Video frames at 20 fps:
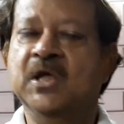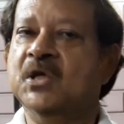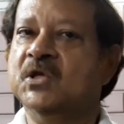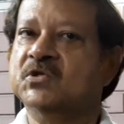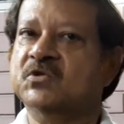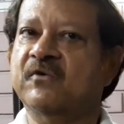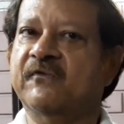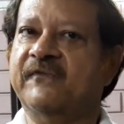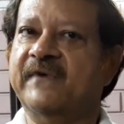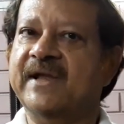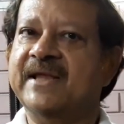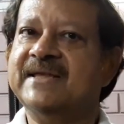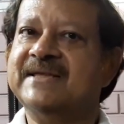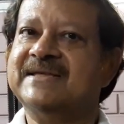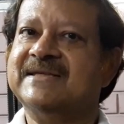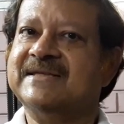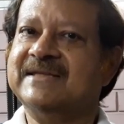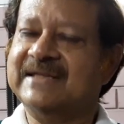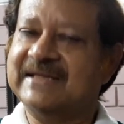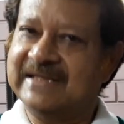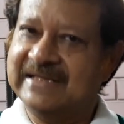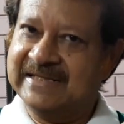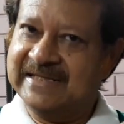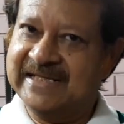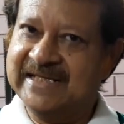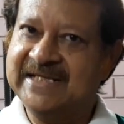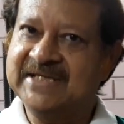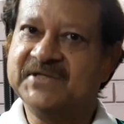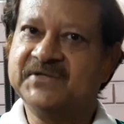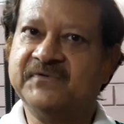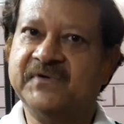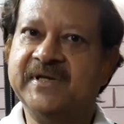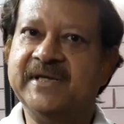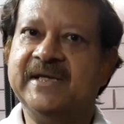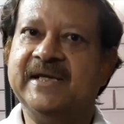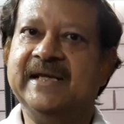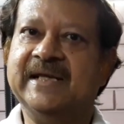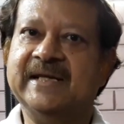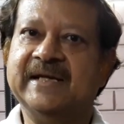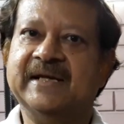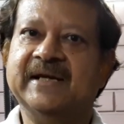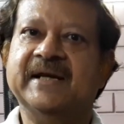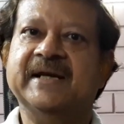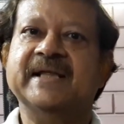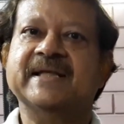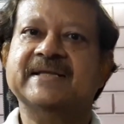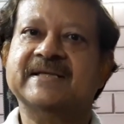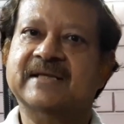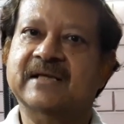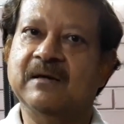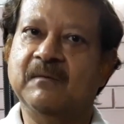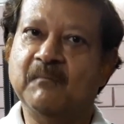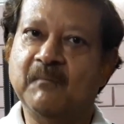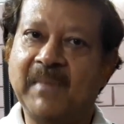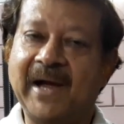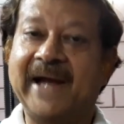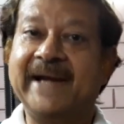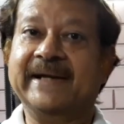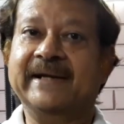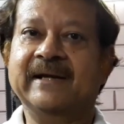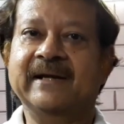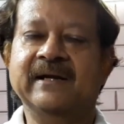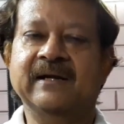So friends, these 3 ingredients combined